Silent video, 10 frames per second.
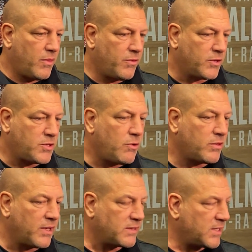the two
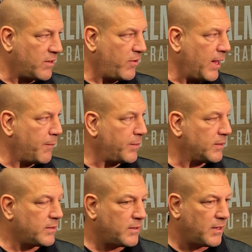things that have
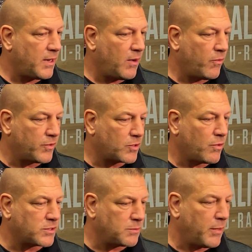happened over the
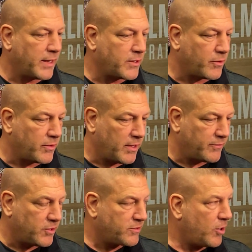course of my career that have
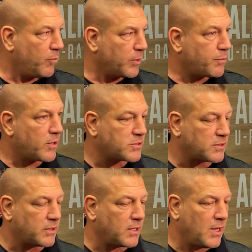just helped me
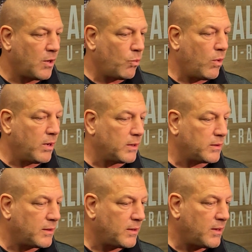personally:
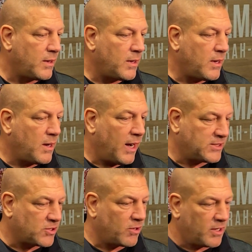one, I
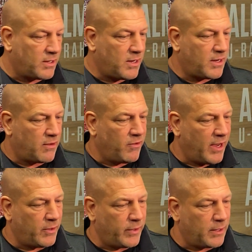started
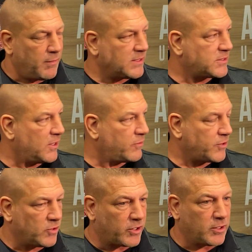evaluating myself.
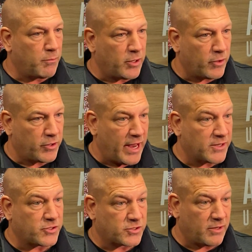You look in the mirror and you
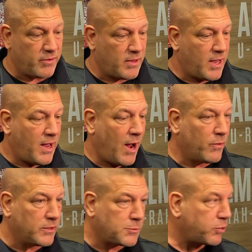ask yourself, how are
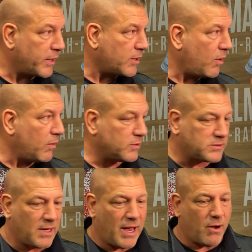these play
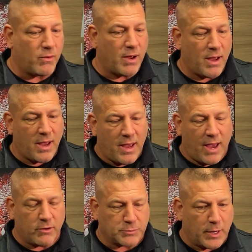calls? How
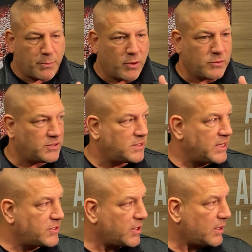is my approach to
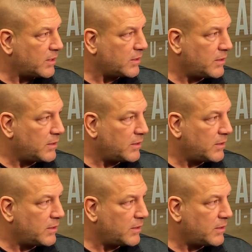teaching?